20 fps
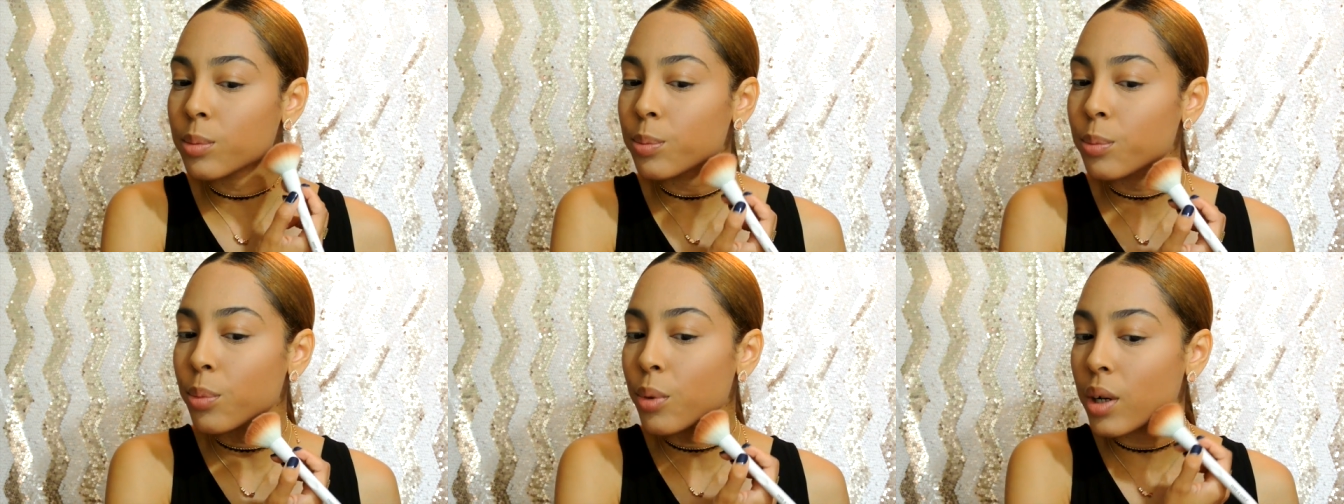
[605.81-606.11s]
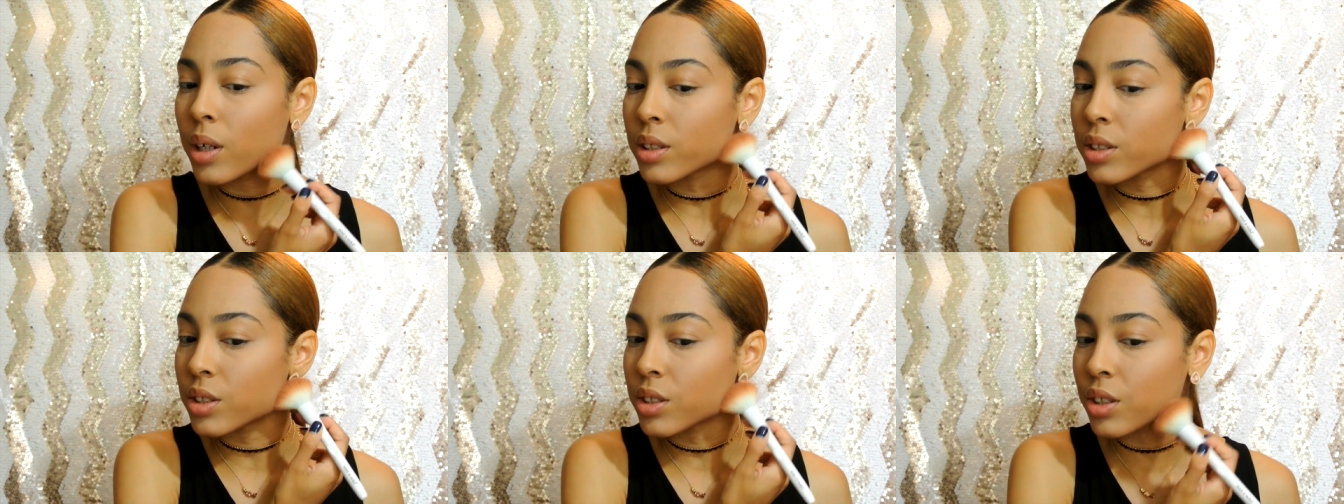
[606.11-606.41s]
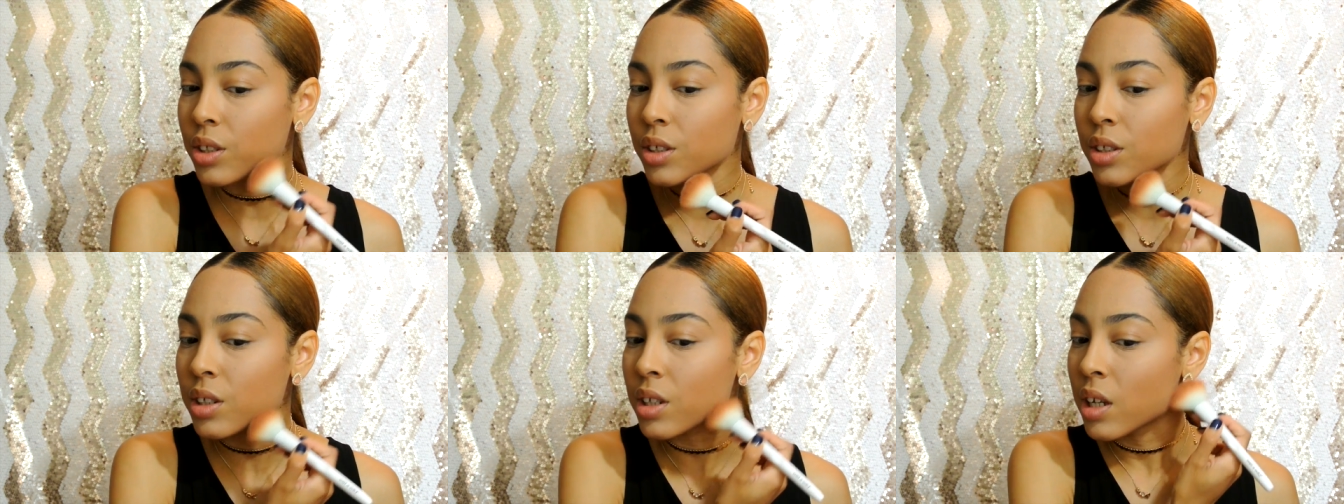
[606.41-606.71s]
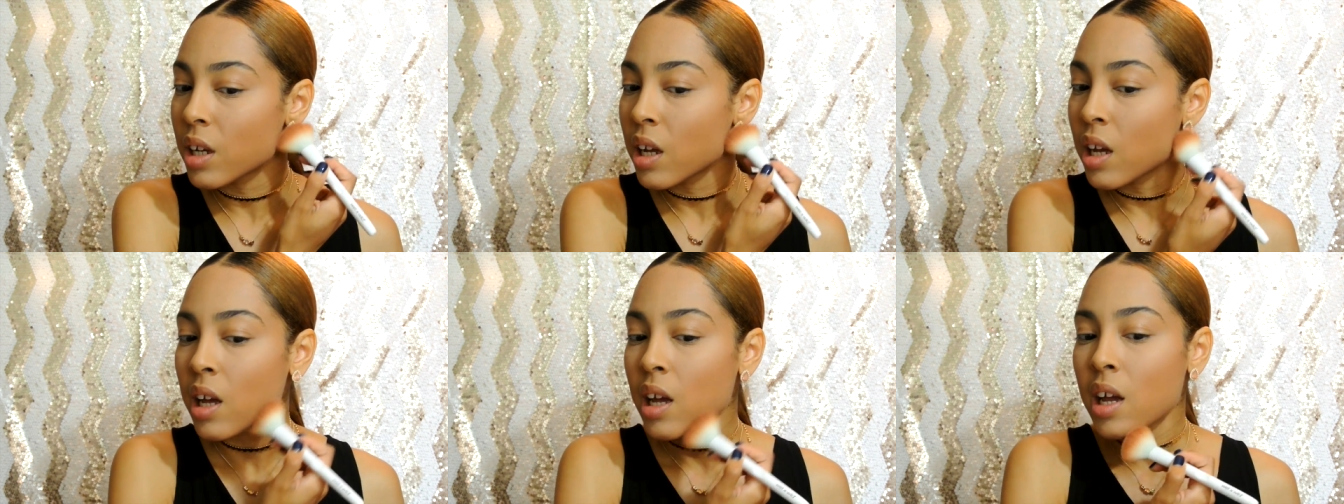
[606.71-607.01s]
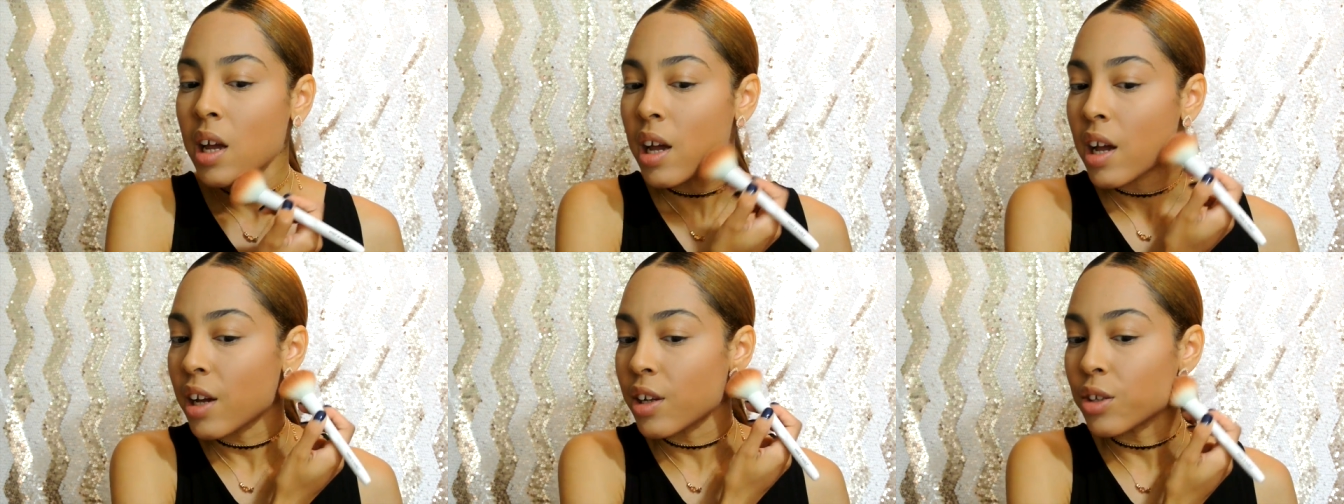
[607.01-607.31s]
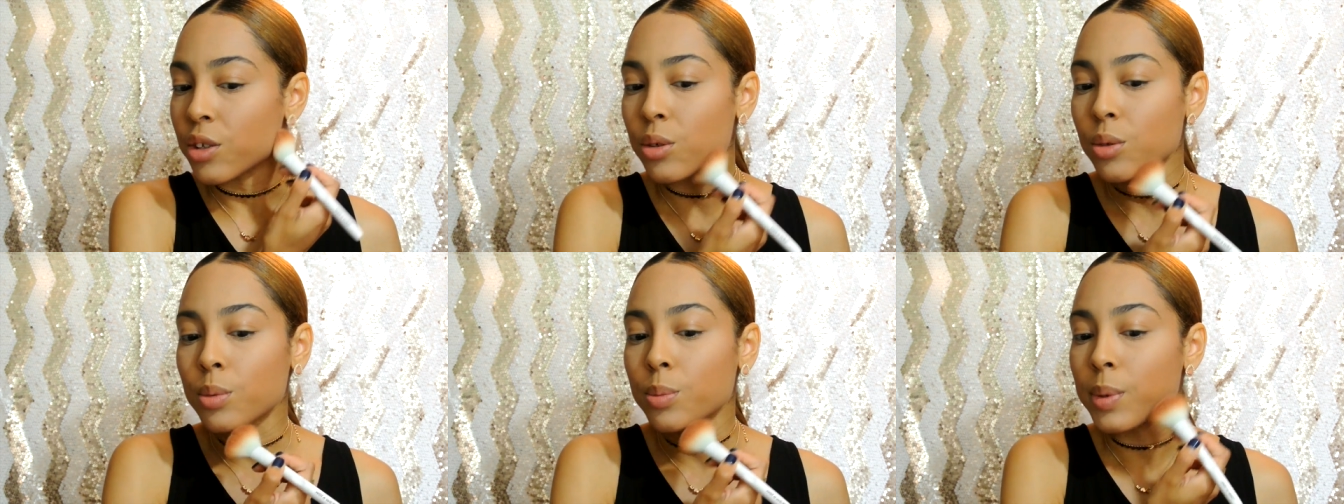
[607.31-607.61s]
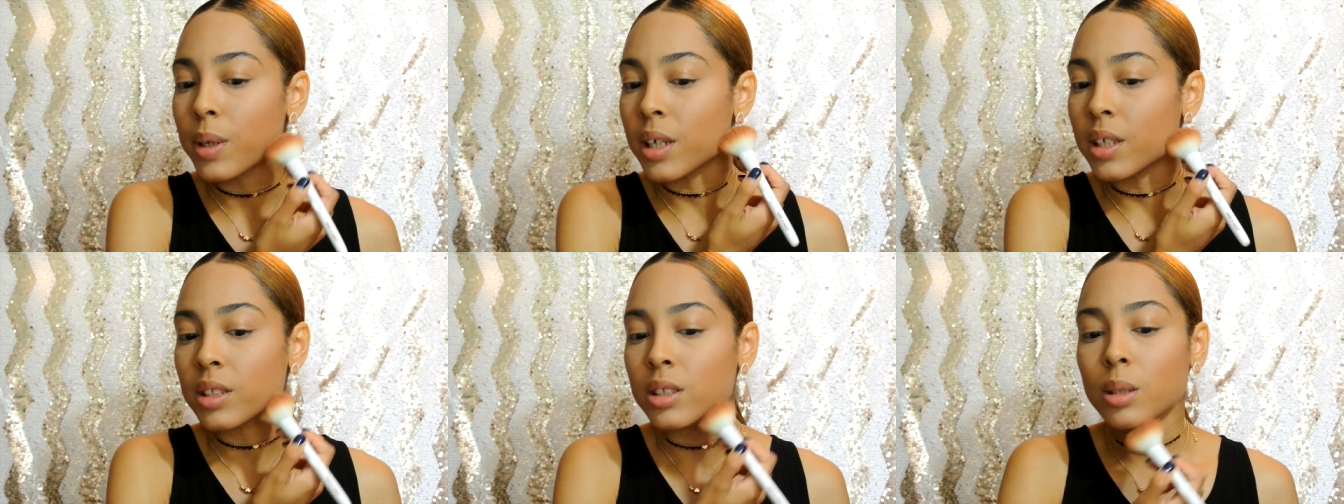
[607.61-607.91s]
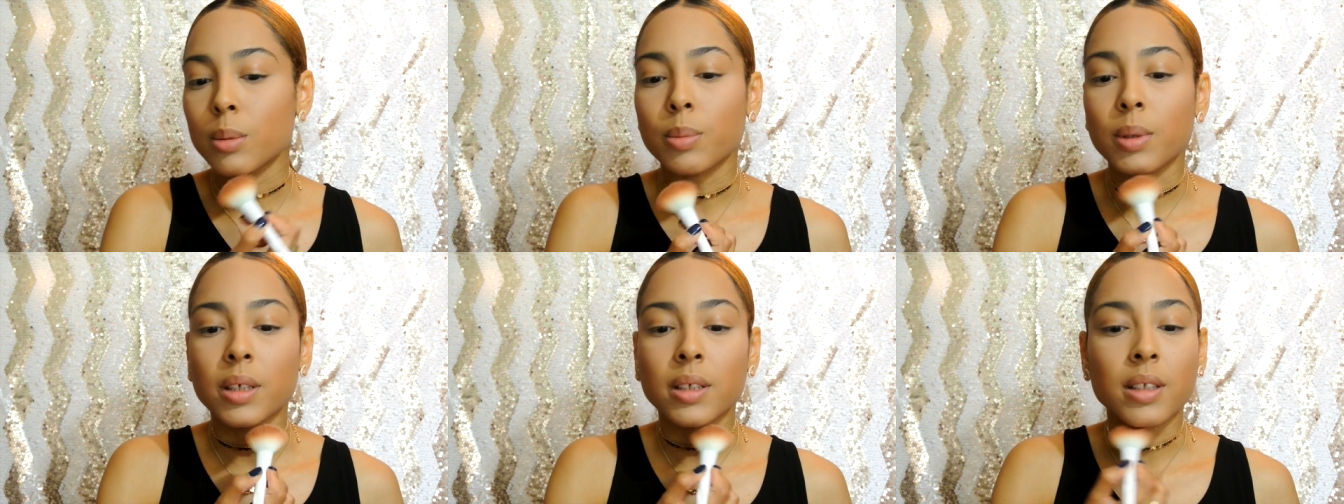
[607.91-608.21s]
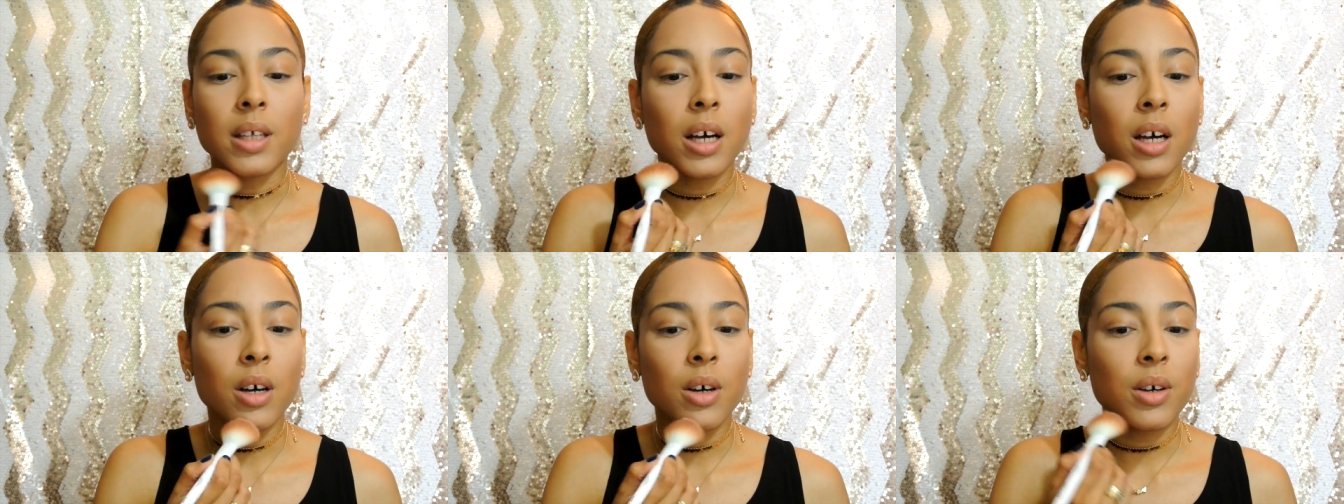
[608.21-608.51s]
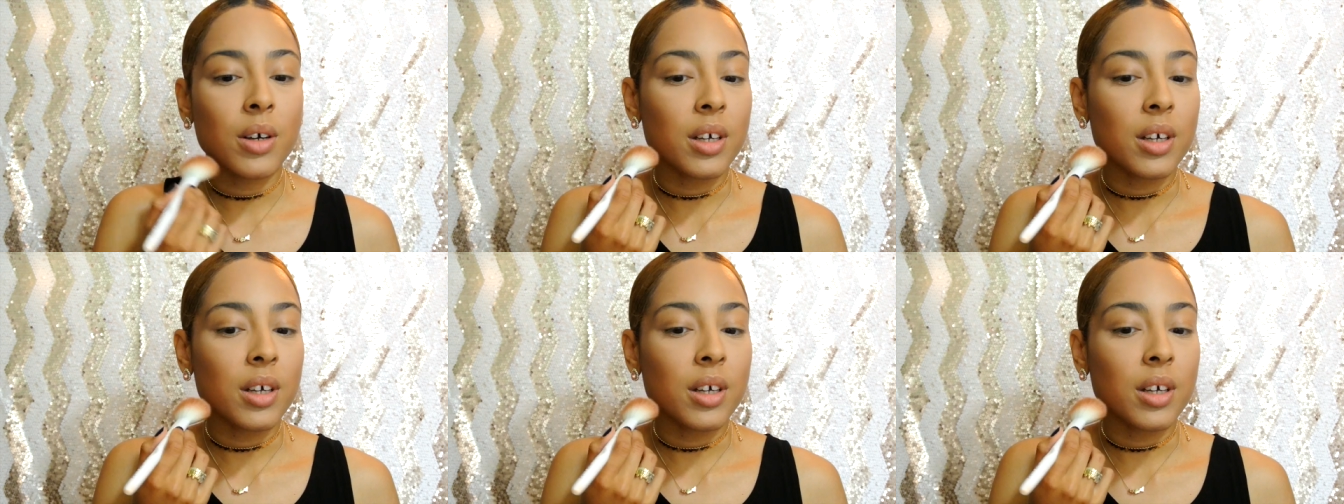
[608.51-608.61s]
bronzer, and you begin to blend out.